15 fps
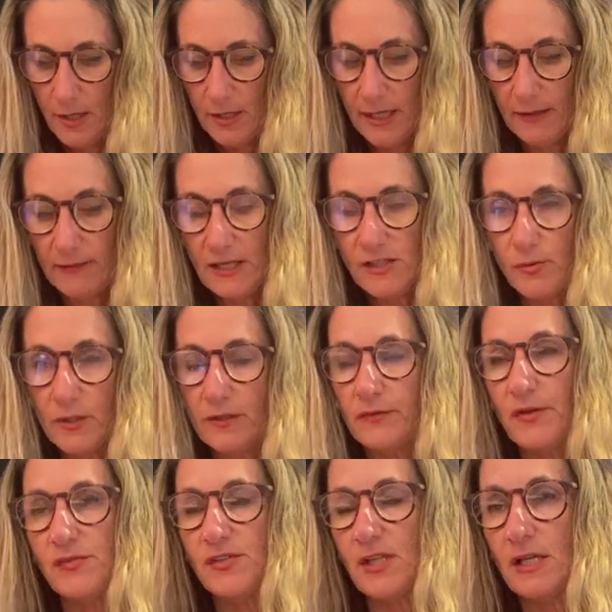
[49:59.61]
Again, that's one of
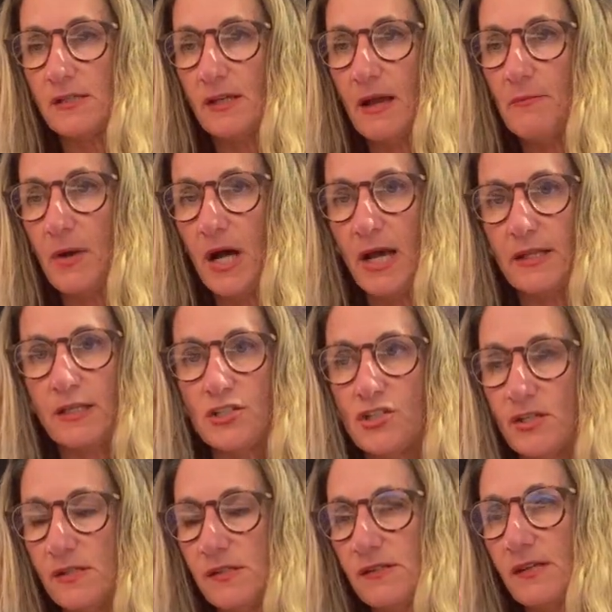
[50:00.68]
those things I buy that
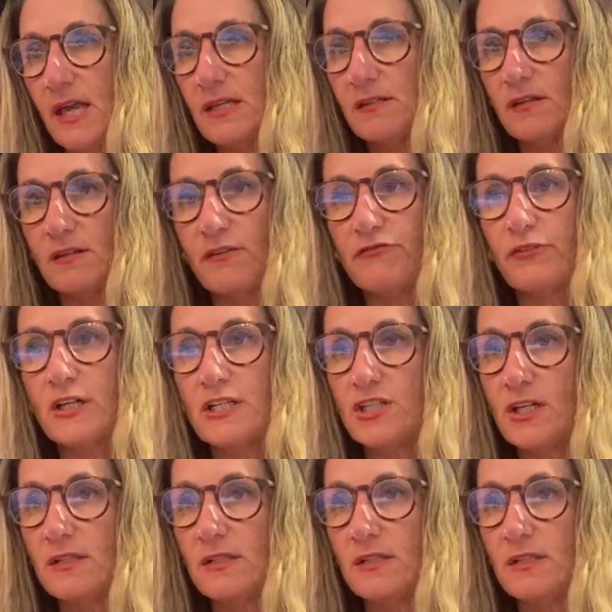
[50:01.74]
just stays in the fridge.